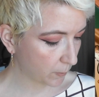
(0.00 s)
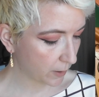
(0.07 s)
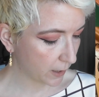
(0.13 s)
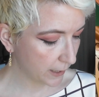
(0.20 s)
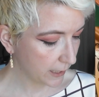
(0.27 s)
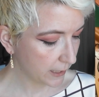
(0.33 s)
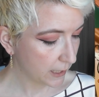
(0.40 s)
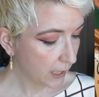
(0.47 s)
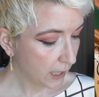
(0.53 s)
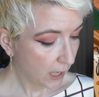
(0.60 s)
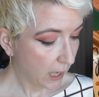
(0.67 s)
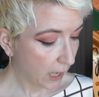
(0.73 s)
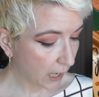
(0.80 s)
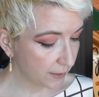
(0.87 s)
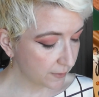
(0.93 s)
by it.
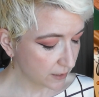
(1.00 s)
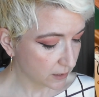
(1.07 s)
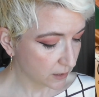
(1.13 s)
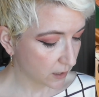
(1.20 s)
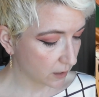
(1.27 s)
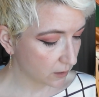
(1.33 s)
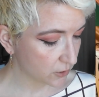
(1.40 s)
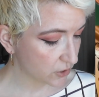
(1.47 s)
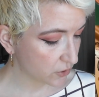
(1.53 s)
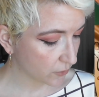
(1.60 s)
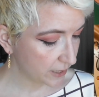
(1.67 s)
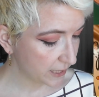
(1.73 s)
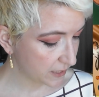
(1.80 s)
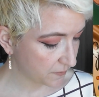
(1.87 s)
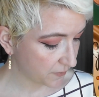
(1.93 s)
I think the color
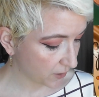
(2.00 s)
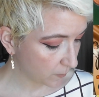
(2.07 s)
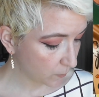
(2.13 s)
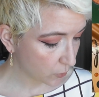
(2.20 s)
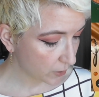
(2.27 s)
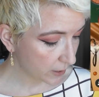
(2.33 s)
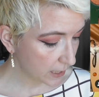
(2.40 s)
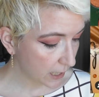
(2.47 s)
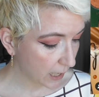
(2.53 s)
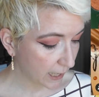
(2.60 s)
story is very pretty.